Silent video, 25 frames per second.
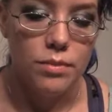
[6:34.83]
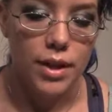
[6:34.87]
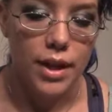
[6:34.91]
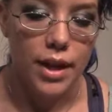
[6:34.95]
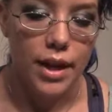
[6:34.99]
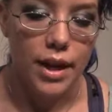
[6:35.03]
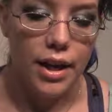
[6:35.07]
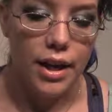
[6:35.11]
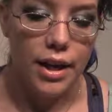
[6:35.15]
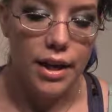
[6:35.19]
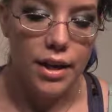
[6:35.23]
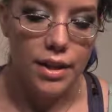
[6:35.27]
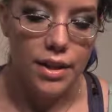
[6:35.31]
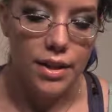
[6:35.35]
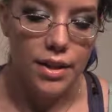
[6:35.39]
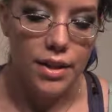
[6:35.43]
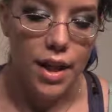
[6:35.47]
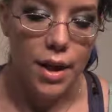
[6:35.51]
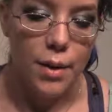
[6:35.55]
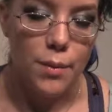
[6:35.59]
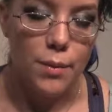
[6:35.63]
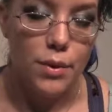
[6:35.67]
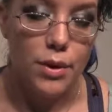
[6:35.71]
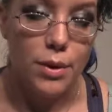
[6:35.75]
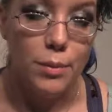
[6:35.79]
And
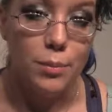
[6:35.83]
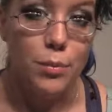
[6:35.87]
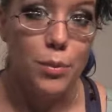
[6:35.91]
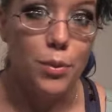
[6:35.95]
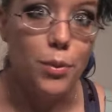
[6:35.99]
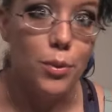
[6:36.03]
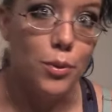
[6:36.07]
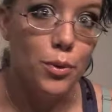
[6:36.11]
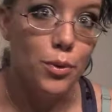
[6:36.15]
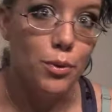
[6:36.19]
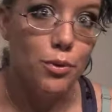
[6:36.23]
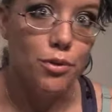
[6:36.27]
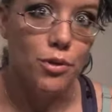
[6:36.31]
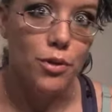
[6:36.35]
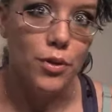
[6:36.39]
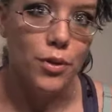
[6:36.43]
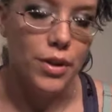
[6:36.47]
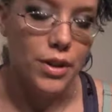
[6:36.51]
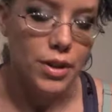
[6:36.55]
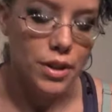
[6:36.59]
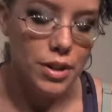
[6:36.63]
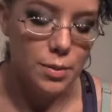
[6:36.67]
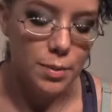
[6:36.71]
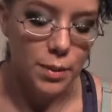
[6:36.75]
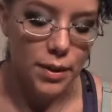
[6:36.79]
that will improve your
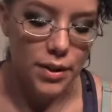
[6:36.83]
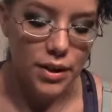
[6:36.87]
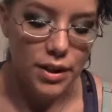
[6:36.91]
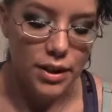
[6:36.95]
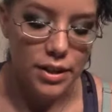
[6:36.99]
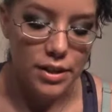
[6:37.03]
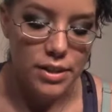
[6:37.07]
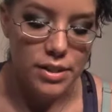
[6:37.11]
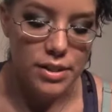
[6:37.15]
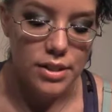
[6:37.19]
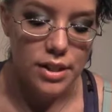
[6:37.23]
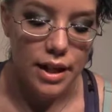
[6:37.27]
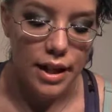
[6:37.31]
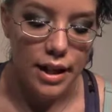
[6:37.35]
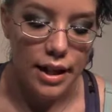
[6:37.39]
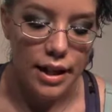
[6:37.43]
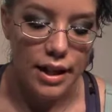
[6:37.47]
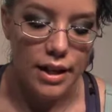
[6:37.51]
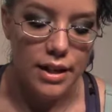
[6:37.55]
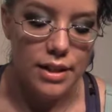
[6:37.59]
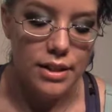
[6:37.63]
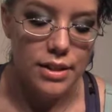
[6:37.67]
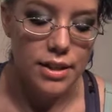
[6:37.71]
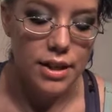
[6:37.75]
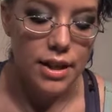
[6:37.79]
experience.
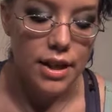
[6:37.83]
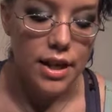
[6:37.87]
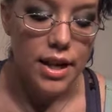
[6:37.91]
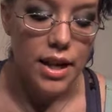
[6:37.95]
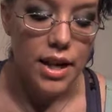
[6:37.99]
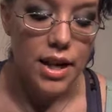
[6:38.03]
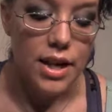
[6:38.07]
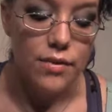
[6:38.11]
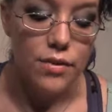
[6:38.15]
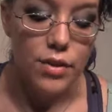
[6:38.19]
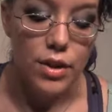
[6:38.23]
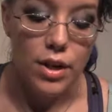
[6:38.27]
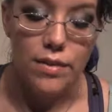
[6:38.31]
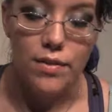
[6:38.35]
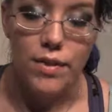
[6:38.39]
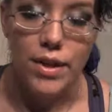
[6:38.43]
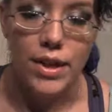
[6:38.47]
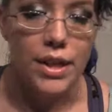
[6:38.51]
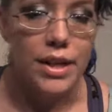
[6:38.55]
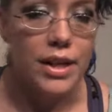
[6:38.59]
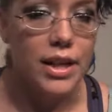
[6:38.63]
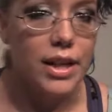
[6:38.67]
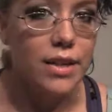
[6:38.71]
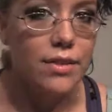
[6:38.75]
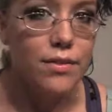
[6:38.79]
And if you have
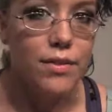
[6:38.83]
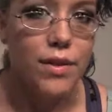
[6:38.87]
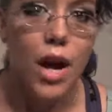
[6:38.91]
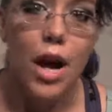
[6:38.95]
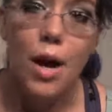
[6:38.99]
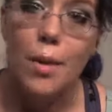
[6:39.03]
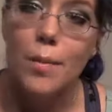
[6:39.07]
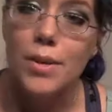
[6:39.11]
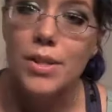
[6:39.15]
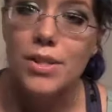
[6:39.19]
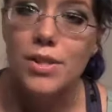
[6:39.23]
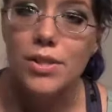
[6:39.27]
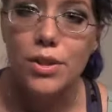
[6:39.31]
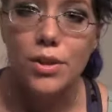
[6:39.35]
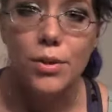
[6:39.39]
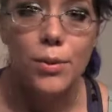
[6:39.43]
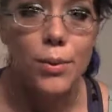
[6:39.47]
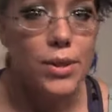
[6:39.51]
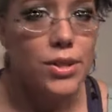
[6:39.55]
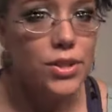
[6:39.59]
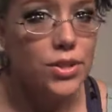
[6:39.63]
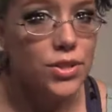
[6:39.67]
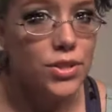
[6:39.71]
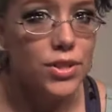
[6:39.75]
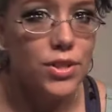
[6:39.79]
any kind of comments or
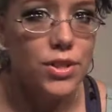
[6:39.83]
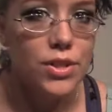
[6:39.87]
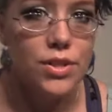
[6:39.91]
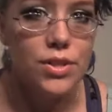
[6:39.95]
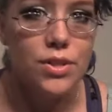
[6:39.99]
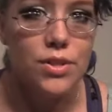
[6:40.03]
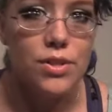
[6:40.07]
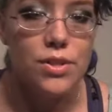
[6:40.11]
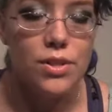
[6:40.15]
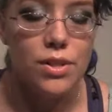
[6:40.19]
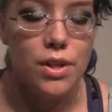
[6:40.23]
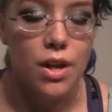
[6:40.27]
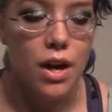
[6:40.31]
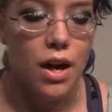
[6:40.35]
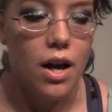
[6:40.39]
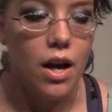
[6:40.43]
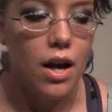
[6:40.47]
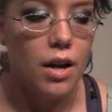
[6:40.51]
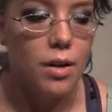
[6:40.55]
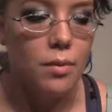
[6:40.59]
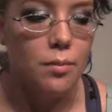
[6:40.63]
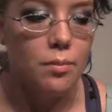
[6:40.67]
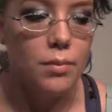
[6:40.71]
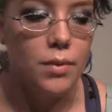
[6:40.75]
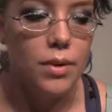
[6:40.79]
questions,
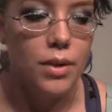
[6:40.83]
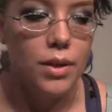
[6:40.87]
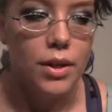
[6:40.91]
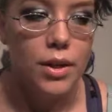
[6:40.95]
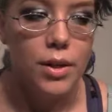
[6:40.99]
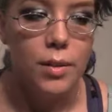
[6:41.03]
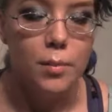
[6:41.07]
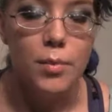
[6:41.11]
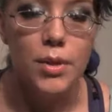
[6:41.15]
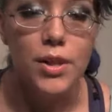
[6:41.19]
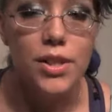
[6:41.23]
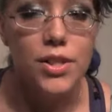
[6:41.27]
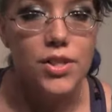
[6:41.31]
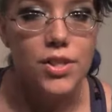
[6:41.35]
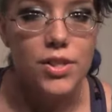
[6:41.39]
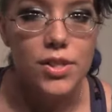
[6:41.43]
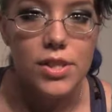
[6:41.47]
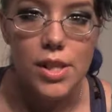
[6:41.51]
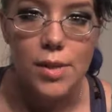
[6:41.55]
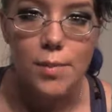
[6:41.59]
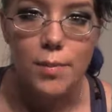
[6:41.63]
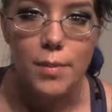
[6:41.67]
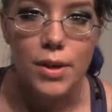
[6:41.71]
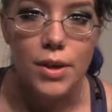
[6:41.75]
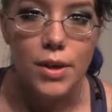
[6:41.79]
please just
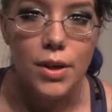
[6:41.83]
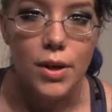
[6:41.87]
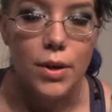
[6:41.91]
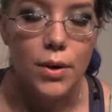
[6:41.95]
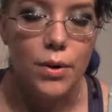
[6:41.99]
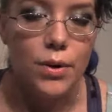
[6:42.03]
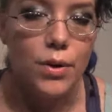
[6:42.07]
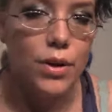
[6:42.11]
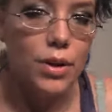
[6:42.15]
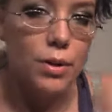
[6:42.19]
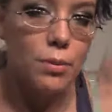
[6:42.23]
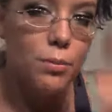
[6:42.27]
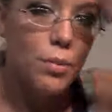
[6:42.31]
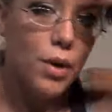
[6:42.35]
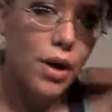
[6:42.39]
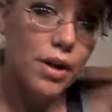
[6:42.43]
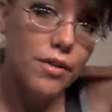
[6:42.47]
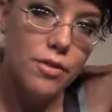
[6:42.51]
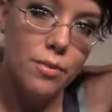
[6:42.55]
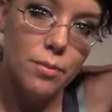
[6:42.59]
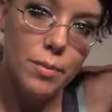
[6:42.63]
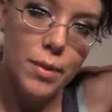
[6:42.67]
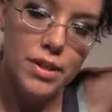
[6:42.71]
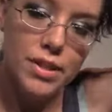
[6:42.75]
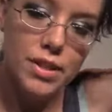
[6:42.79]
let me know. You can
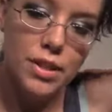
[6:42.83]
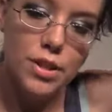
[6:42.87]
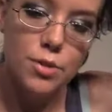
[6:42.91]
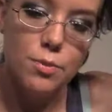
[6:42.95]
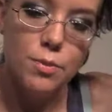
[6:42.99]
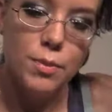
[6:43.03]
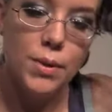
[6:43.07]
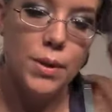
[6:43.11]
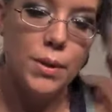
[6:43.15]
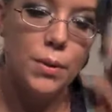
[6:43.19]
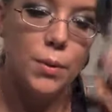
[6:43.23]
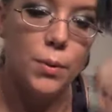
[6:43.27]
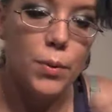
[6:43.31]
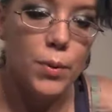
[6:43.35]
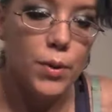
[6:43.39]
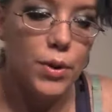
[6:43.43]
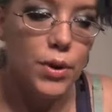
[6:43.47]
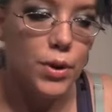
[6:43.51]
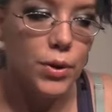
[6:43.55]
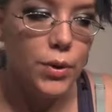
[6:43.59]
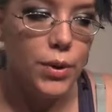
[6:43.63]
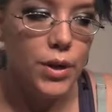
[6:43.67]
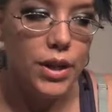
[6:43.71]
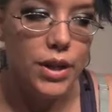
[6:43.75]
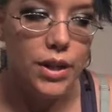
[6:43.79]
private message me or
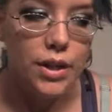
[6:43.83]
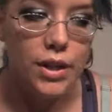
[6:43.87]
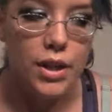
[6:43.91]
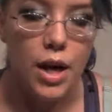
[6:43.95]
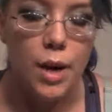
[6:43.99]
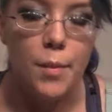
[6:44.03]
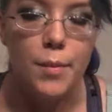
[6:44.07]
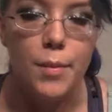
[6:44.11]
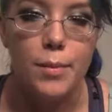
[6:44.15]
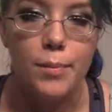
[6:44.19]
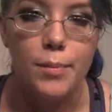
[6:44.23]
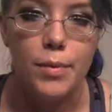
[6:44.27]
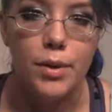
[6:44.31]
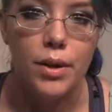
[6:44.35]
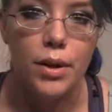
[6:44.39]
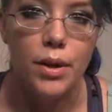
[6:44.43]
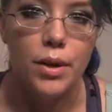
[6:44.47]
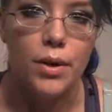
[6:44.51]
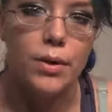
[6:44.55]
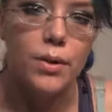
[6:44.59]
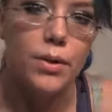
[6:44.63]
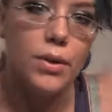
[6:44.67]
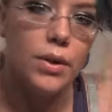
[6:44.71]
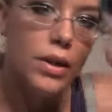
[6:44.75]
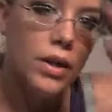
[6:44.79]
you can comment
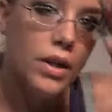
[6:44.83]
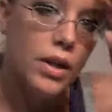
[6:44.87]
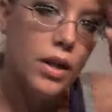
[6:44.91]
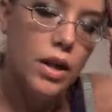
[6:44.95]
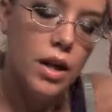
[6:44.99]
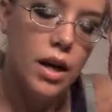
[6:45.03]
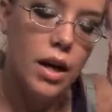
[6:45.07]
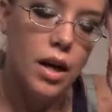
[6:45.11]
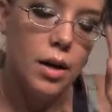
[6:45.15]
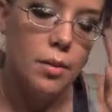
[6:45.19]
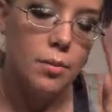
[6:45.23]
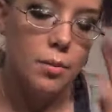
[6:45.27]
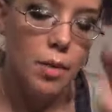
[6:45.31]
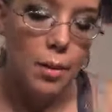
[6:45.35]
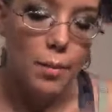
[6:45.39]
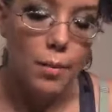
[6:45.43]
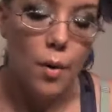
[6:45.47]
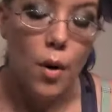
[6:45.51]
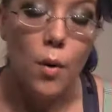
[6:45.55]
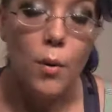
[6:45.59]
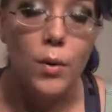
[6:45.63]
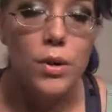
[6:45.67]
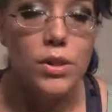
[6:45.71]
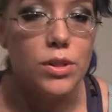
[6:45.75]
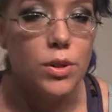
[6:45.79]
below. I'm
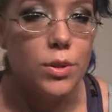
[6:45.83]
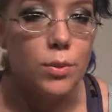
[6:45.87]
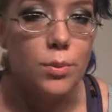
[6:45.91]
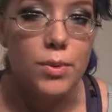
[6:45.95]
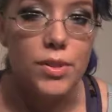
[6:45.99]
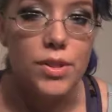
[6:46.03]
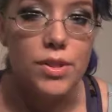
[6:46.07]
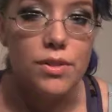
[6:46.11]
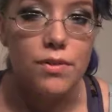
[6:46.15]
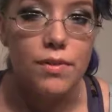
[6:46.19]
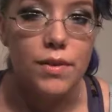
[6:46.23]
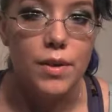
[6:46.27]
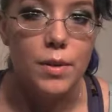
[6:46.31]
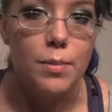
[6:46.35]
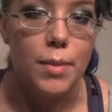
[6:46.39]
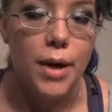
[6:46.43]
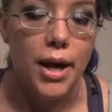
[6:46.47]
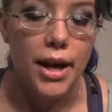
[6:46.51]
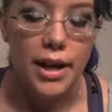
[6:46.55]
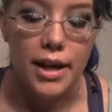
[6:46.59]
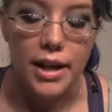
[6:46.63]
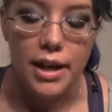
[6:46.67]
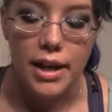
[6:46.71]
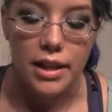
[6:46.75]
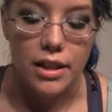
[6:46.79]
always open to
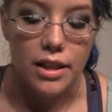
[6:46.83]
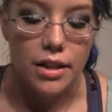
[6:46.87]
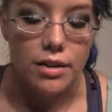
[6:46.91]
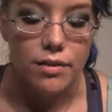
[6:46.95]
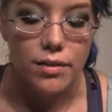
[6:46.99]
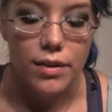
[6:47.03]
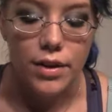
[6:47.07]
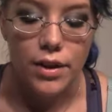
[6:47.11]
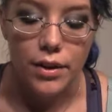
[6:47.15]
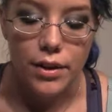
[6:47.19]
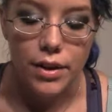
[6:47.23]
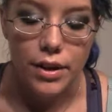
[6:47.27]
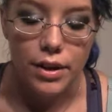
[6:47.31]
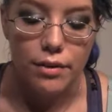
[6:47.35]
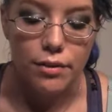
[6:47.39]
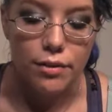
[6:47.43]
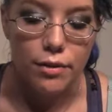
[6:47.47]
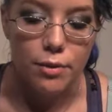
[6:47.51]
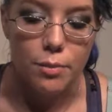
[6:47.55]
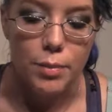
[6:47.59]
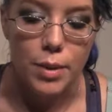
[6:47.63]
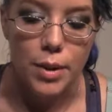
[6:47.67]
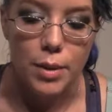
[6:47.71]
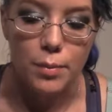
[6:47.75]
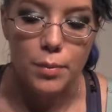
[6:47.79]
feedback, and I love hearing
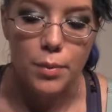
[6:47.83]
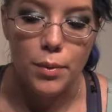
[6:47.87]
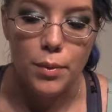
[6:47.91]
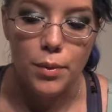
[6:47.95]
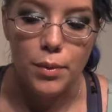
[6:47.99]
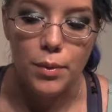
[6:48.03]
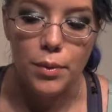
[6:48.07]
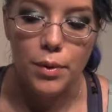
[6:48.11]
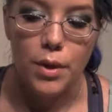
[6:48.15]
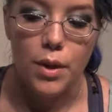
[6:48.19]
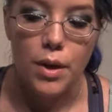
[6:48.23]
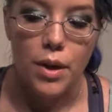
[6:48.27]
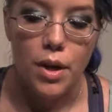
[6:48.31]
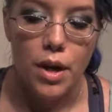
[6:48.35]
from people,